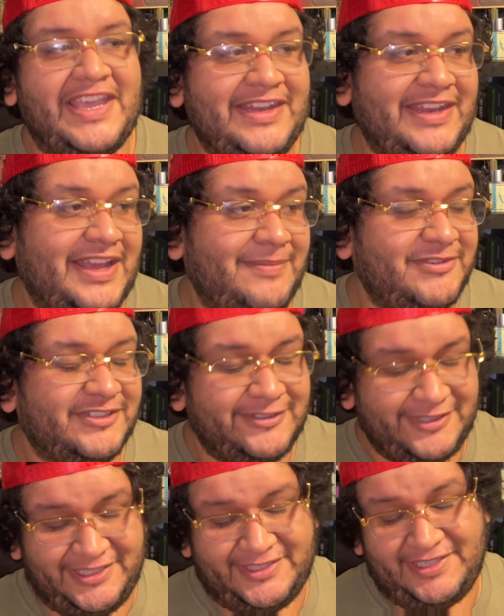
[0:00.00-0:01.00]

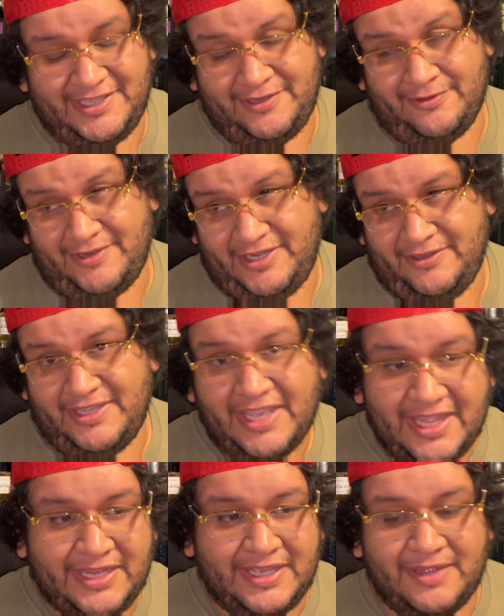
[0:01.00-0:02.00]
ambergris." Yeah, you're right. You
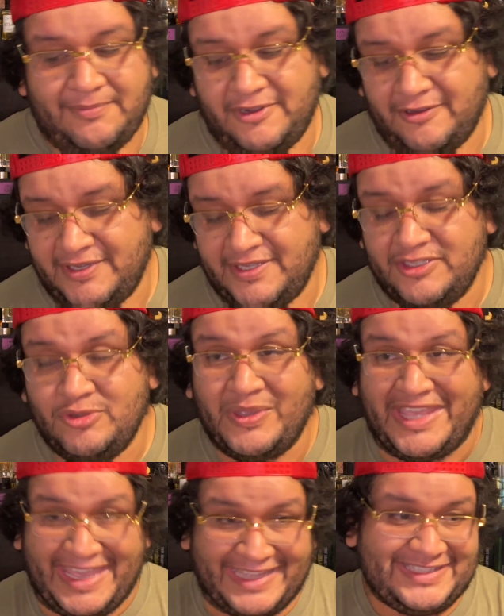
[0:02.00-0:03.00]
can't eat ambergris. You
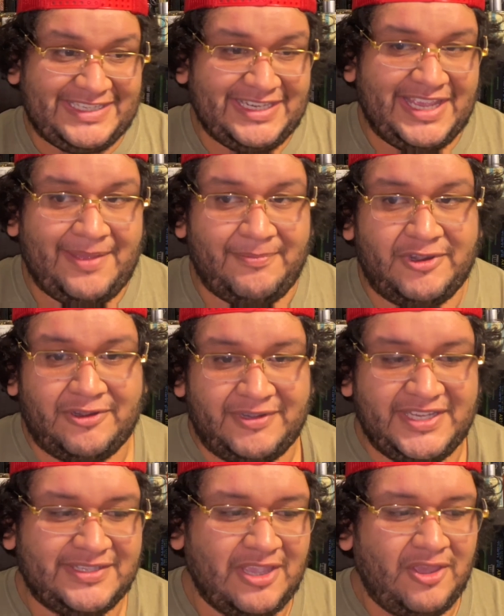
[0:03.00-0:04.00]
can't eat
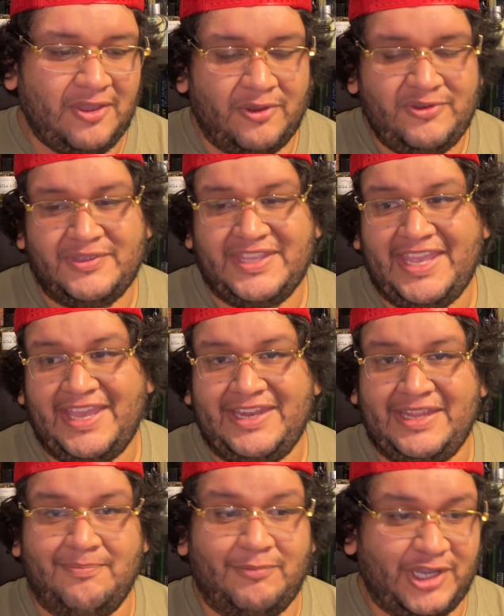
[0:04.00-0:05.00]
ambergris, or you can't
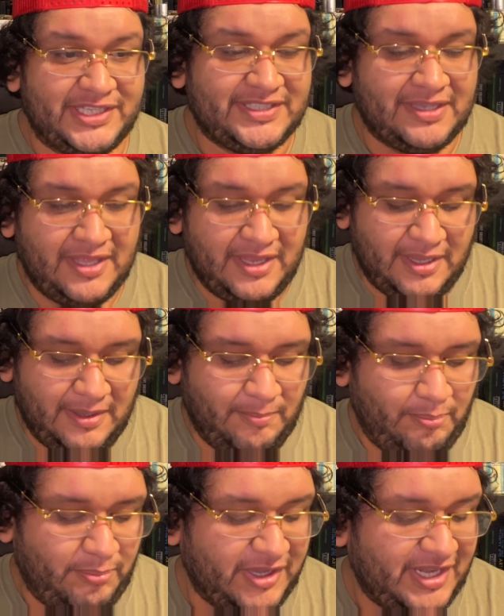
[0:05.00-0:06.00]
eat musk,
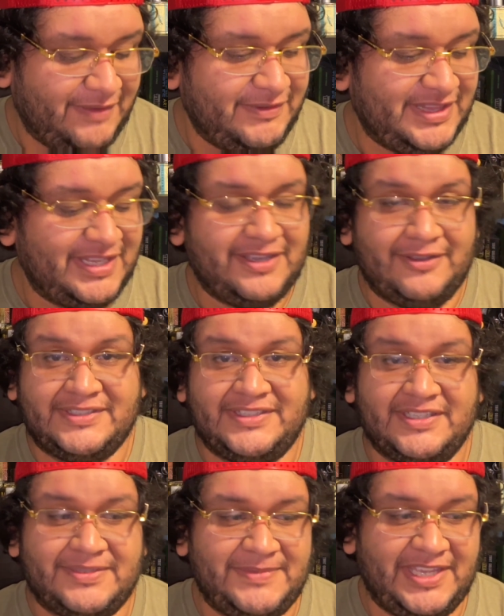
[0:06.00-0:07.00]
but everything else
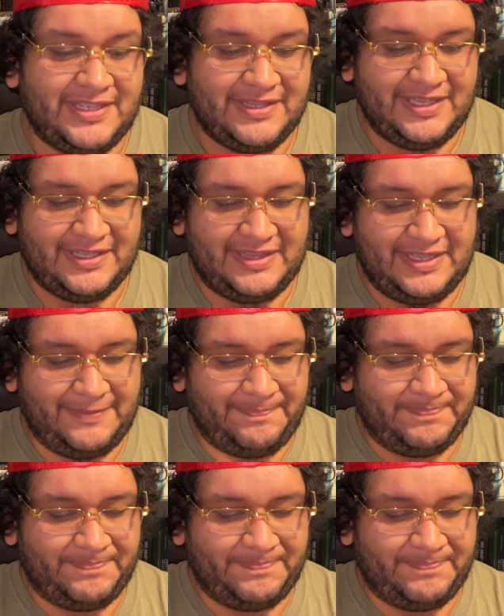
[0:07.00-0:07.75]
does make it like that.